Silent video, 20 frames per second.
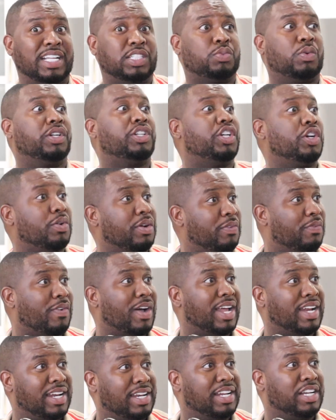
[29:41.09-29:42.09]
that's what you're
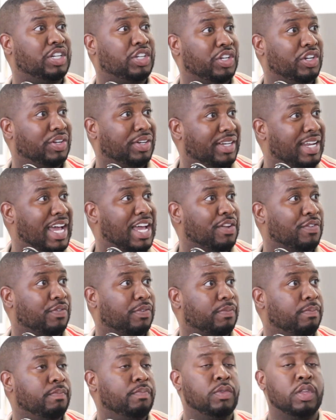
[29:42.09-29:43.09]
inviting into your
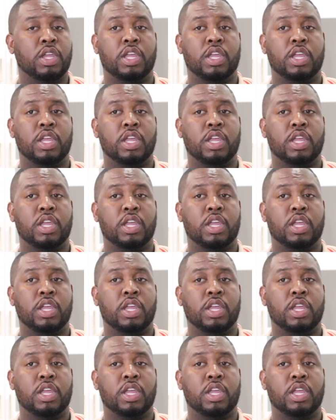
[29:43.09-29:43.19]
life.